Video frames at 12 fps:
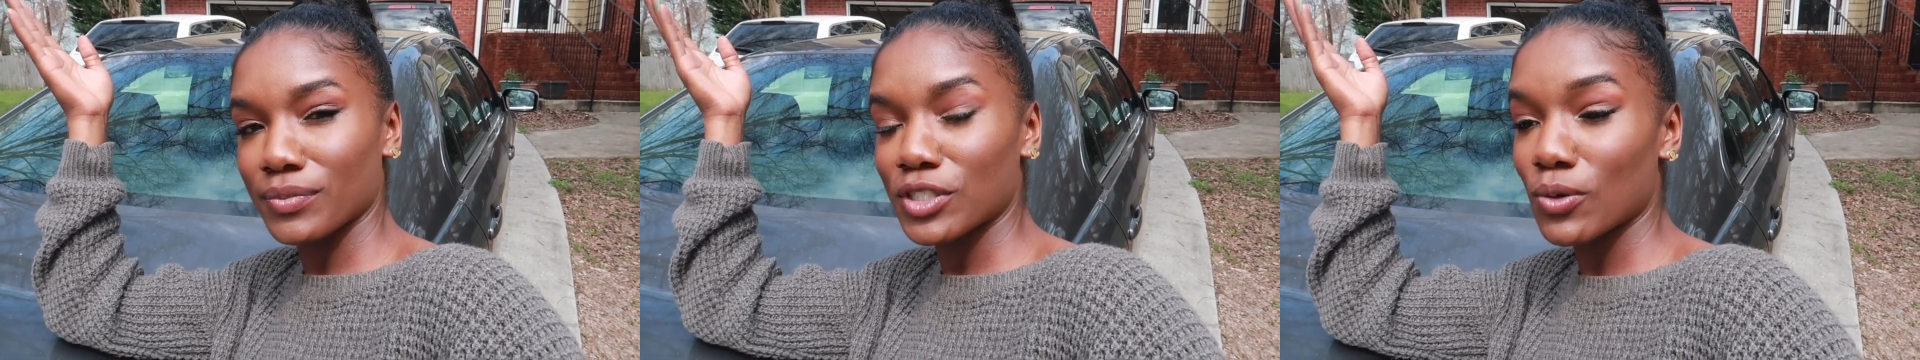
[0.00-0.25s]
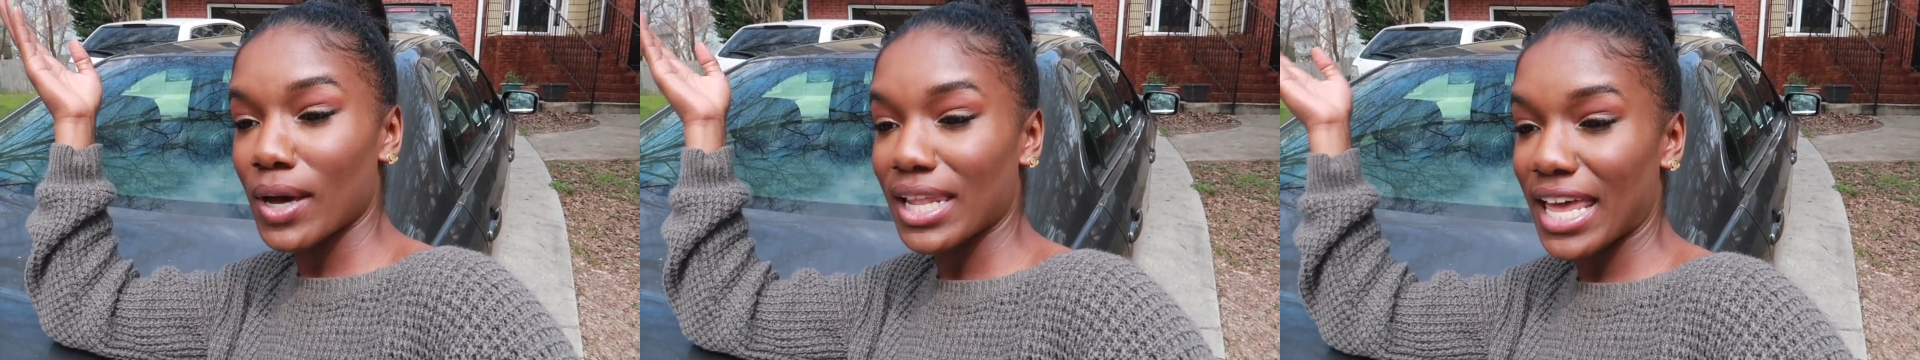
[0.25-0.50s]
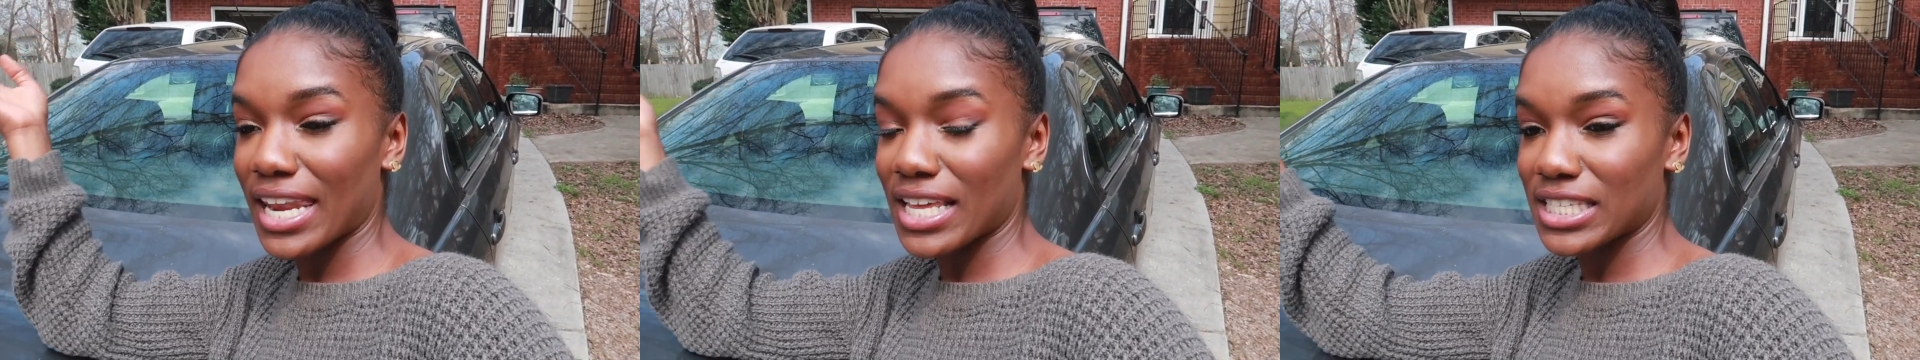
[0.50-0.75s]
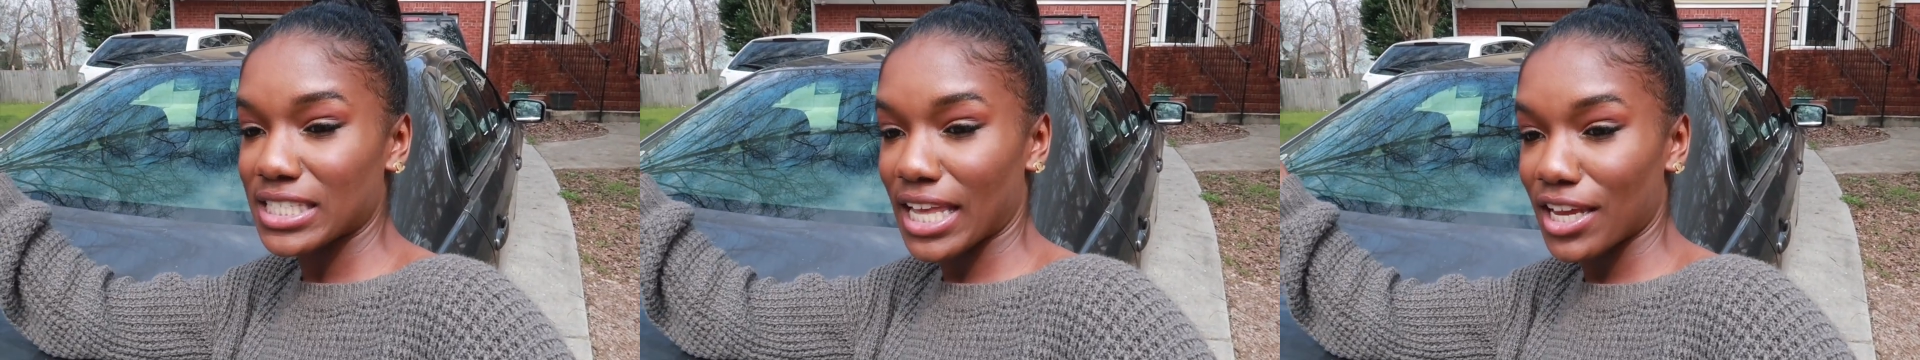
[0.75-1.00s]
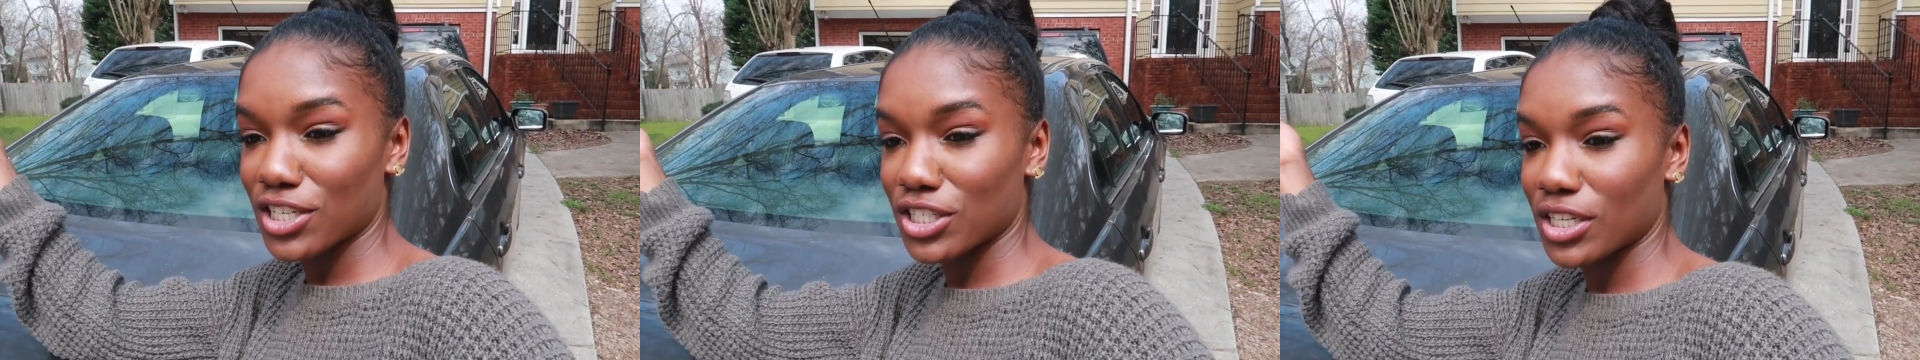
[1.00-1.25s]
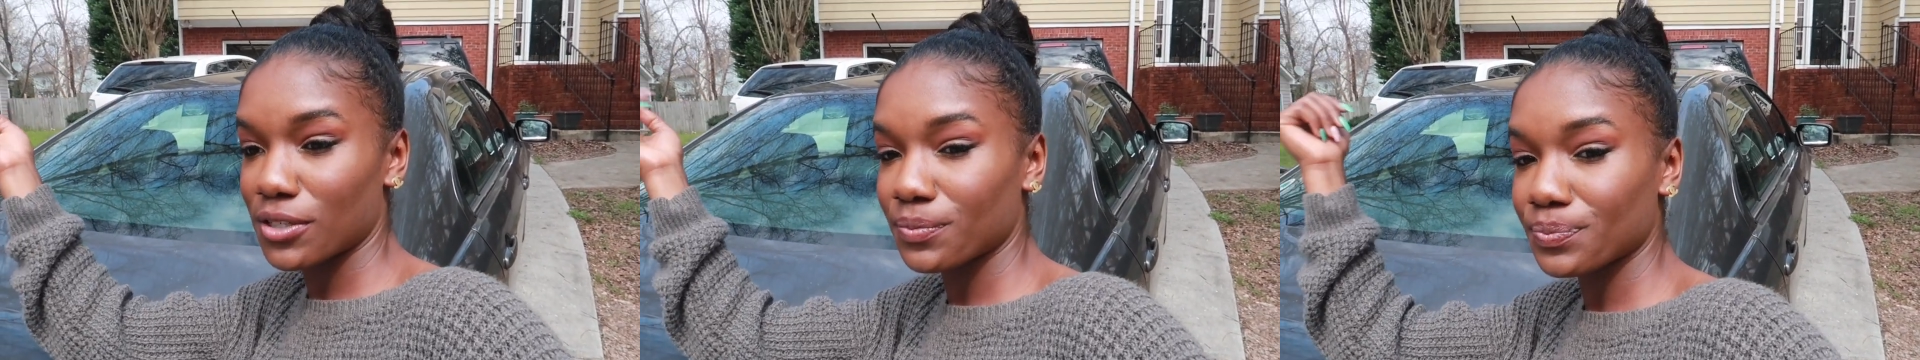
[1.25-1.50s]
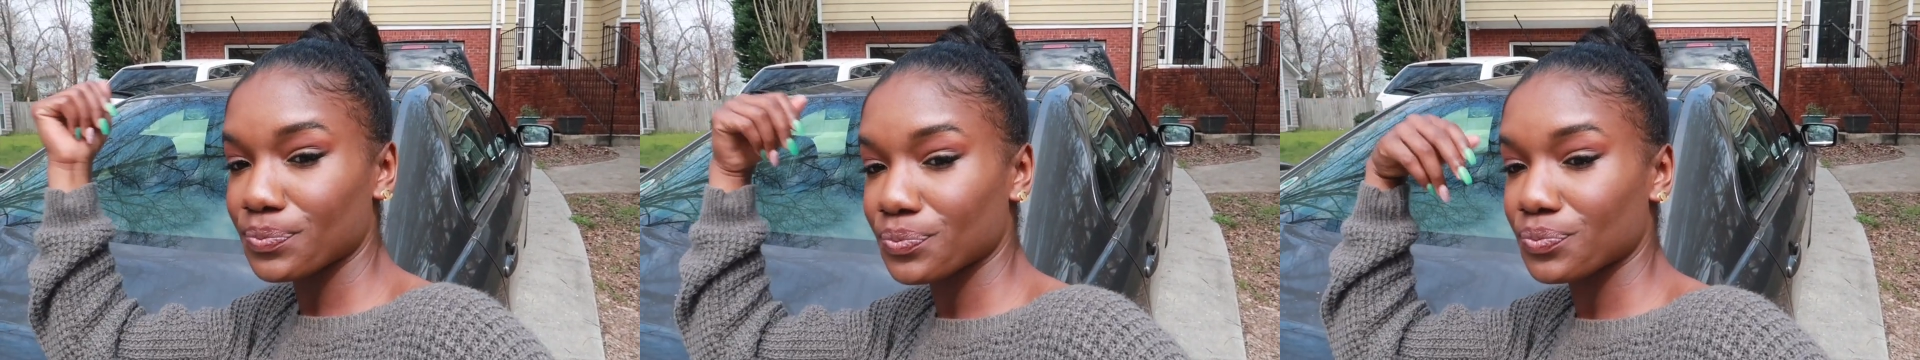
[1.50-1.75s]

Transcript: to Atlantic Station.